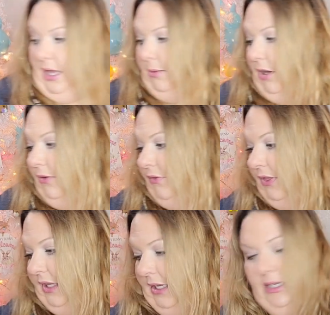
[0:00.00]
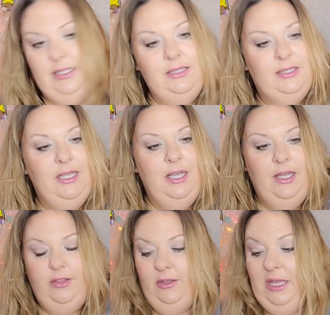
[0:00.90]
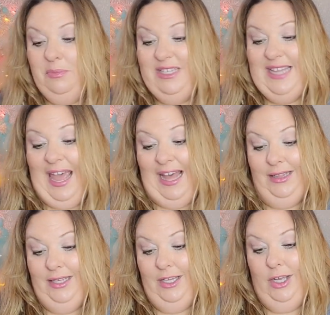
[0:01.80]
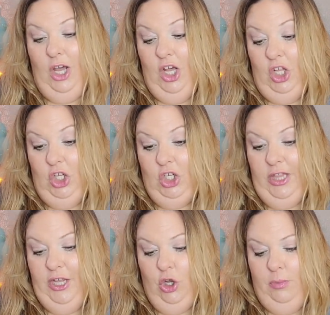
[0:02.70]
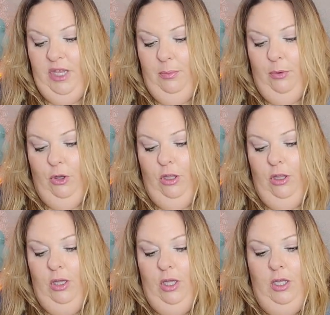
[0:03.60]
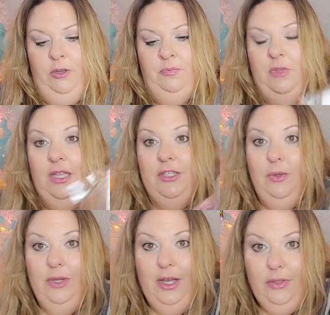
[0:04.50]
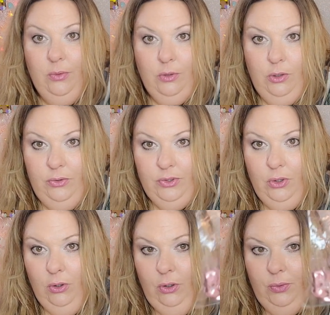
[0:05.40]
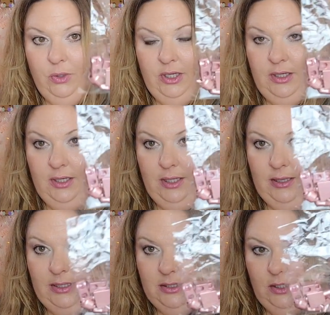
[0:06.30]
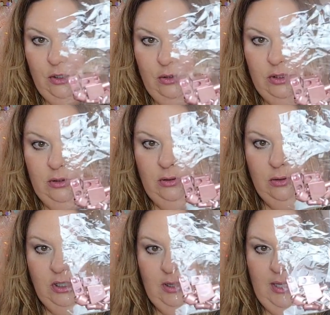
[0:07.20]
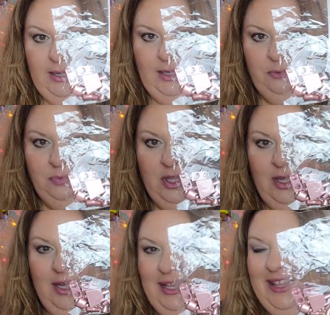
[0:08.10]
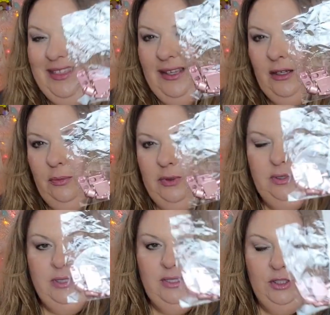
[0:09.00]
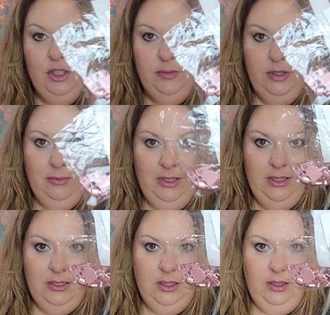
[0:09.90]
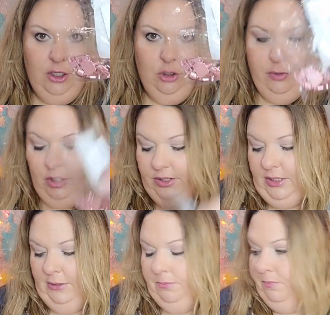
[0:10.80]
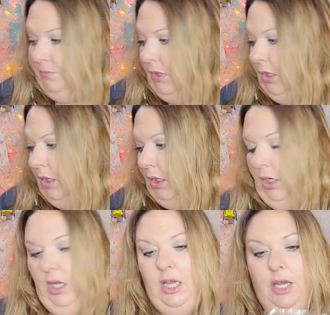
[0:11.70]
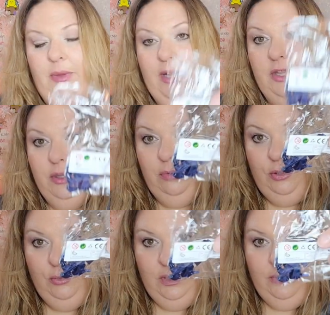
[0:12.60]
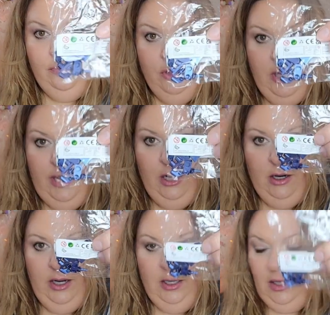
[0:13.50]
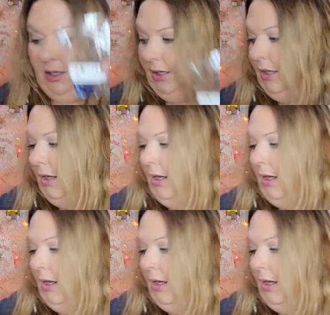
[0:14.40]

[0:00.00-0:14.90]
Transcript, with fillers: them of these. They're like metallic color Lego people. And so we got the rose gold one, and that's going to go to Lorelai. And I think I'll build these and just put them in as the Lego person. I got the blue one for Eric,